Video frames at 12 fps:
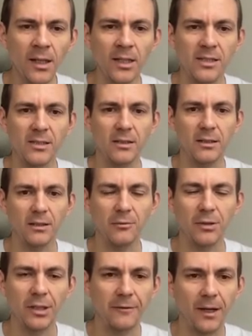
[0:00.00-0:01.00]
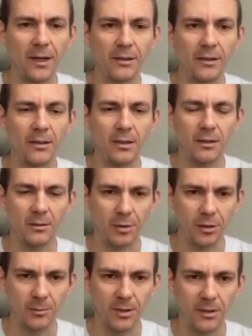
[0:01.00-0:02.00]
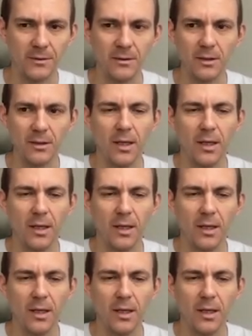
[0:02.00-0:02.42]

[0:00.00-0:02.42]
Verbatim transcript: as uh, we defined it in the protobufs.